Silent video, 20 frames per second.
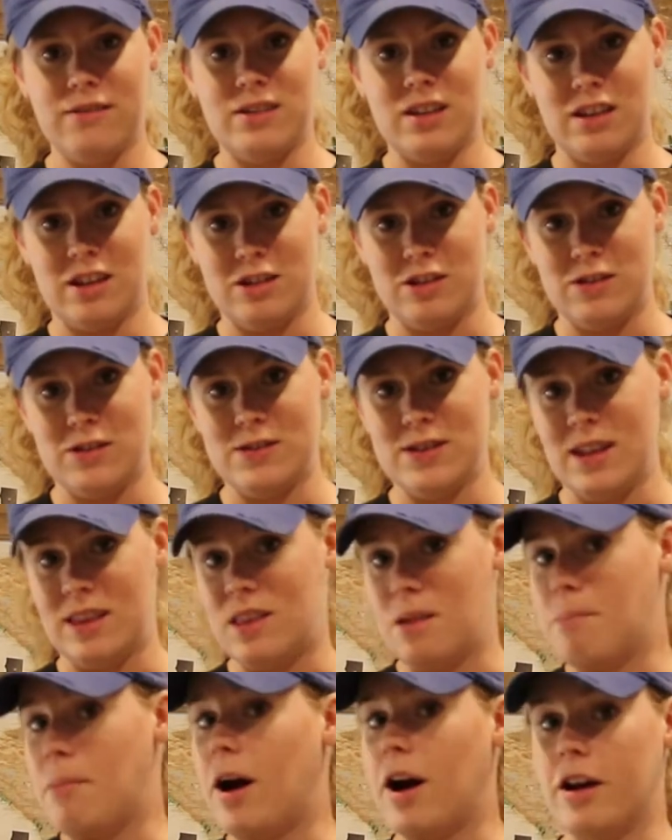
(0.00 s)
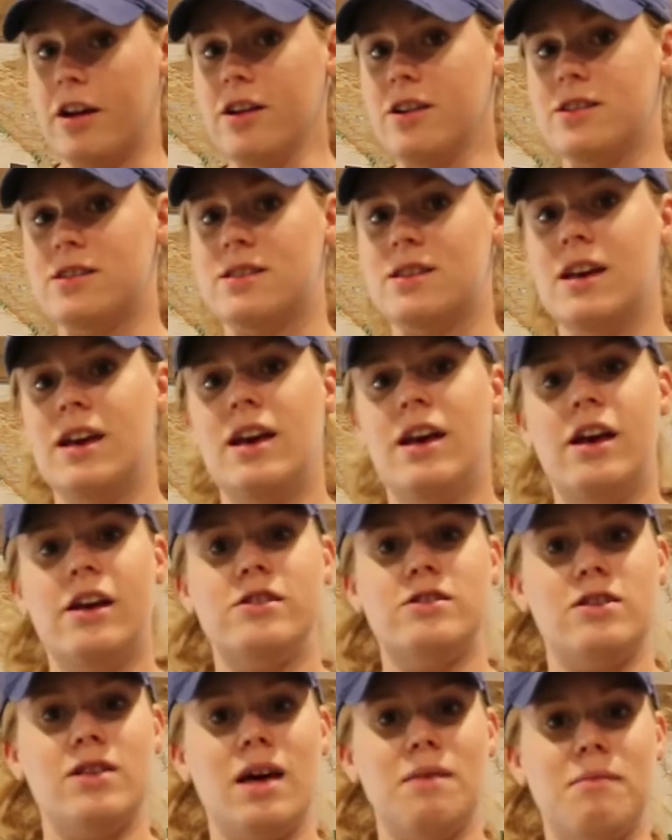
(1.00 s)
of tennis shoes in the parks
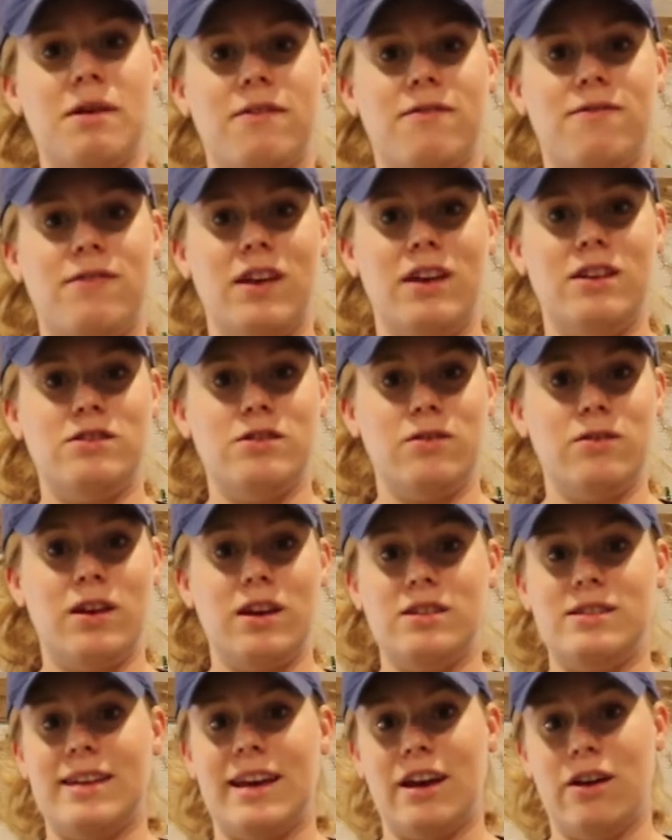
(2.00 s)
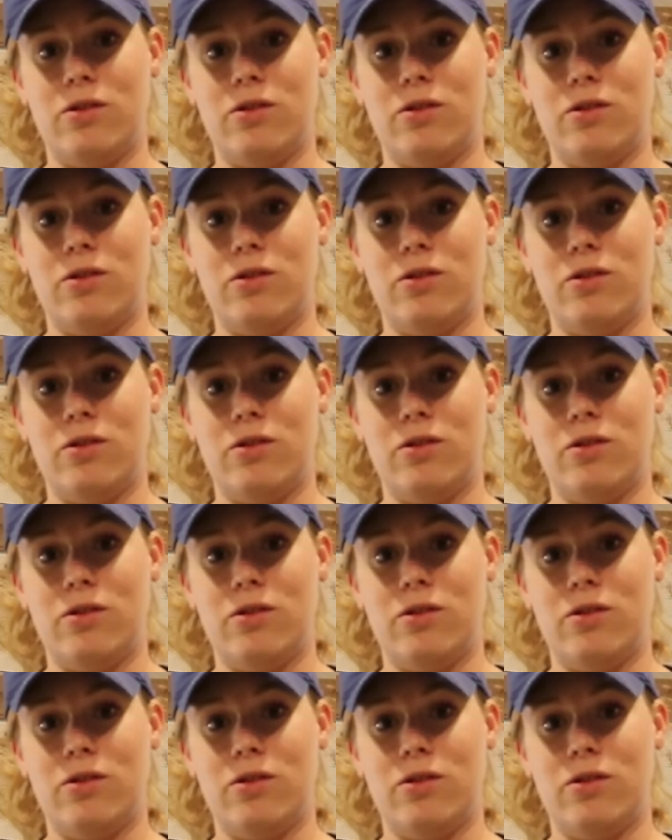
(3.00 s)
so that my feet don't get